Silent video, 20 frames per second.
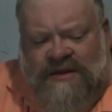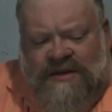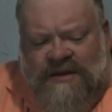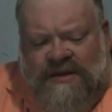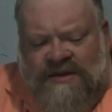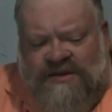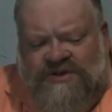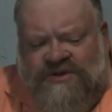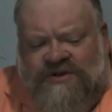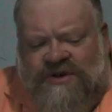
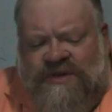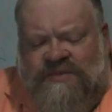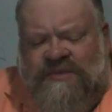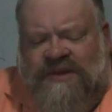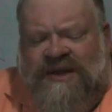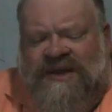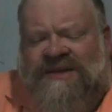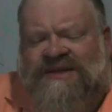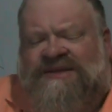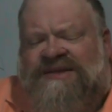the tree
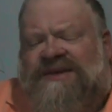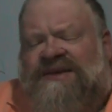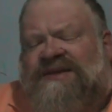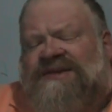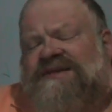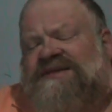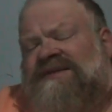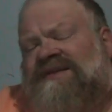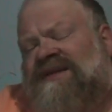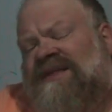means
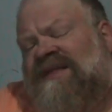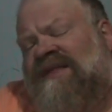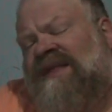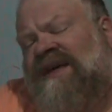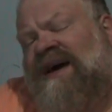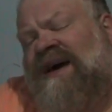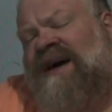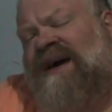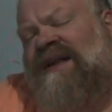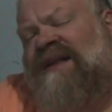this and
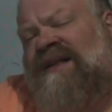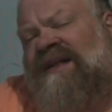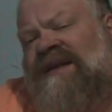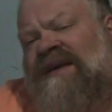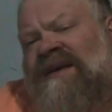that and